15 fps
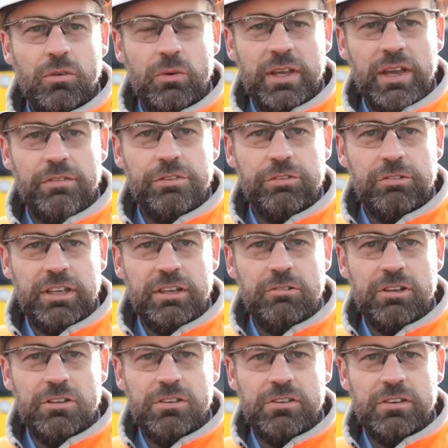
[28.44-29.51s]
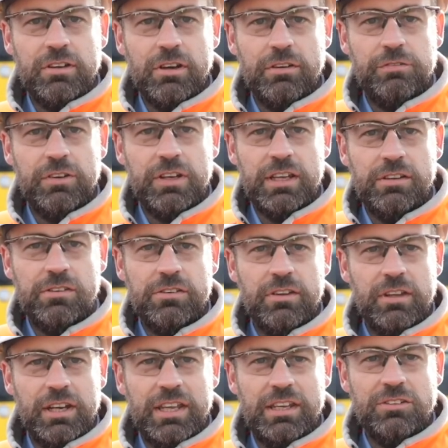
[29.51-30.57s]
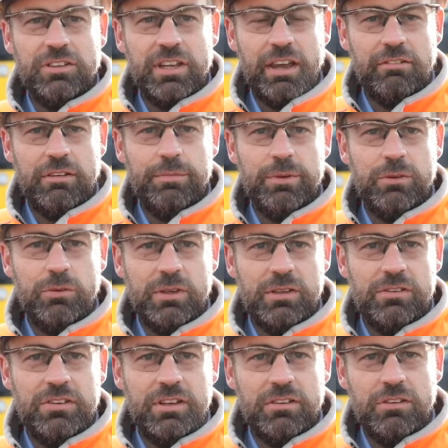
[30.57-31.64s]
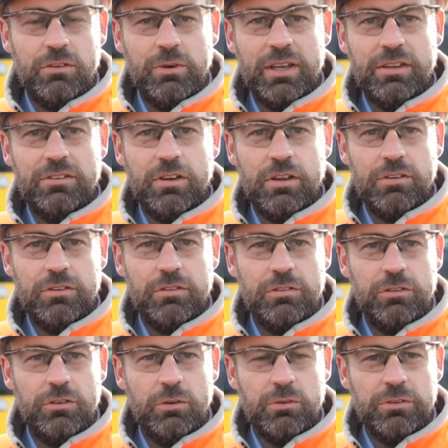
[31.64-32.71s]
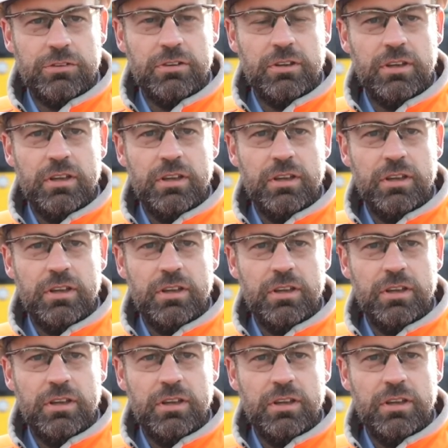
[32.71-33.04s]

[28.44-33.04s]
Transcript: We have three gritters in our fleet that each carry between 6 to 8 tonnes of salt.